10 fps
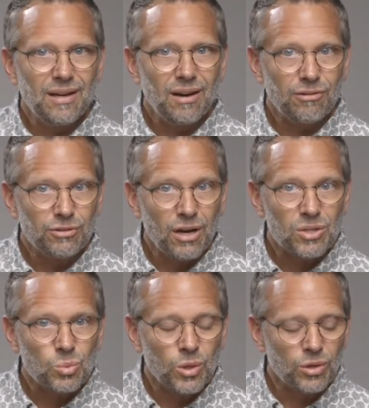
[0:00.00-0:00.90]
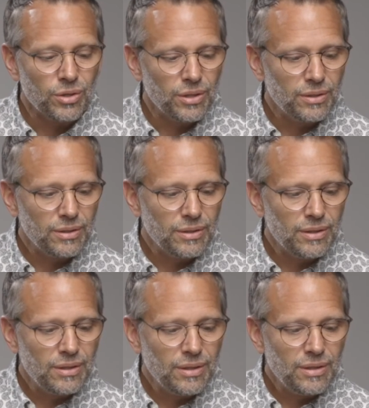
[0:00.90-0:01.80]
of God's word.
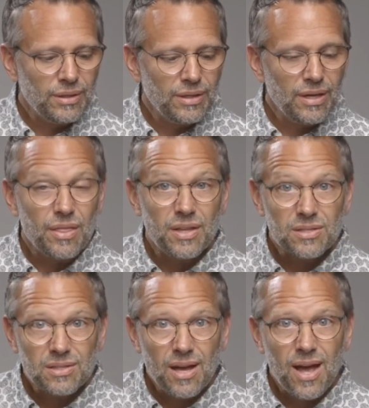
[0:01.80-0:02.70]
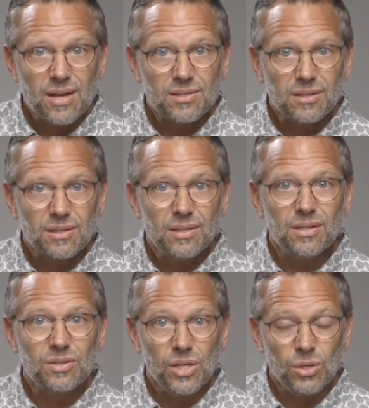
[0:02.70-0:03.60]
This task
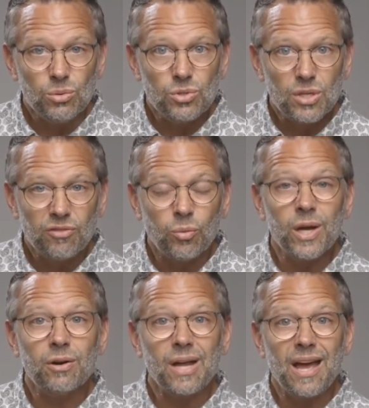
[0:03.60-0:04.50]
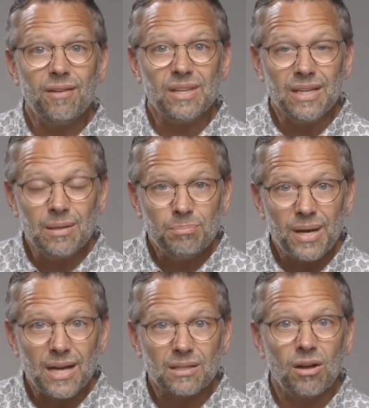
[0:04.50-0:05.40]
is huge. If we are to have the
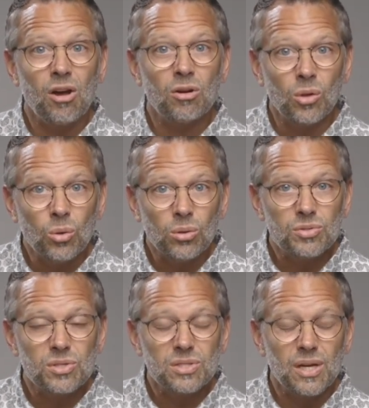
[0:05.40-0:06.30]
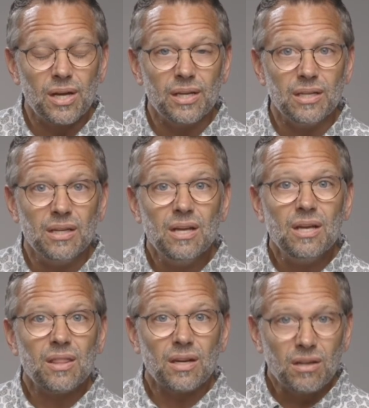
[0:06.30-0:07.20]
impact on our local society
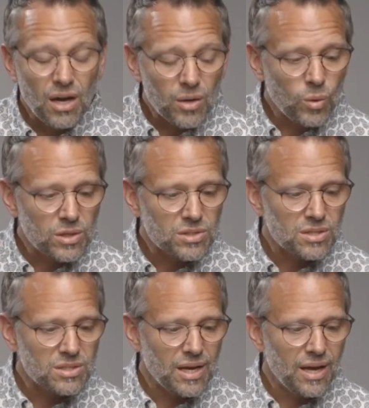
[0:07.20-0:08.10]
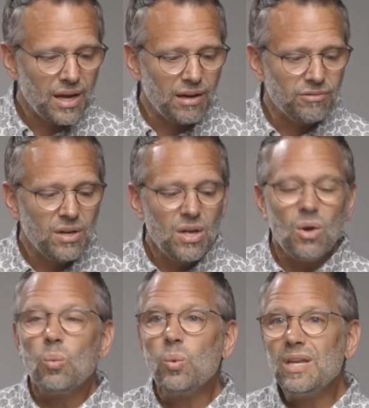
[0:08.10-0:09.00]
that God wants us to have,
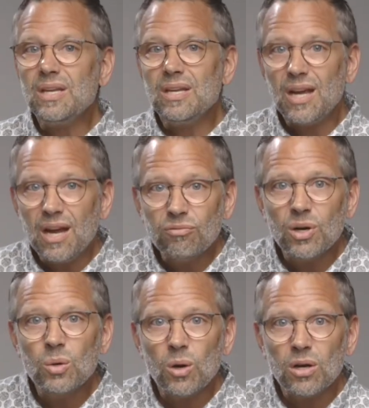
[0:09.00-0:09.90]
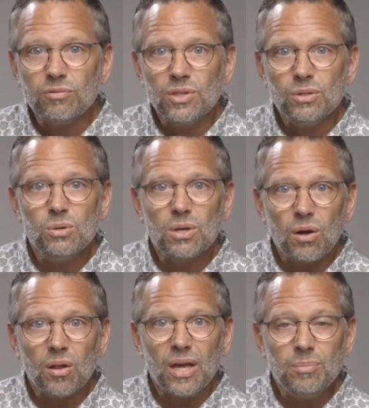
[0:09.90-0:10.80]
we need every one of you who
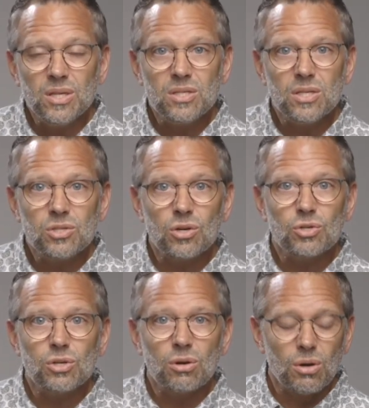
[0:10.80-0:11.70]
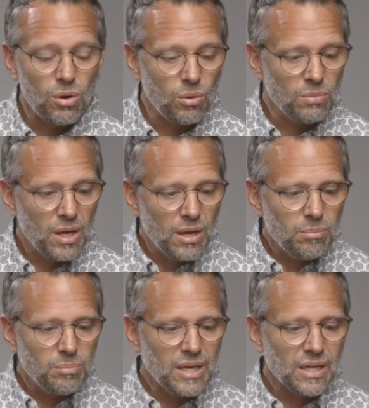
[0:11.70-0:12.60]
call ABC Church your home
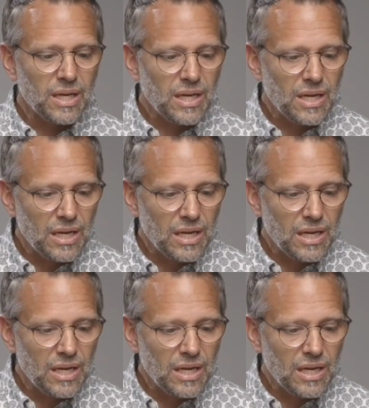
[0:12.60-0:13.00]
being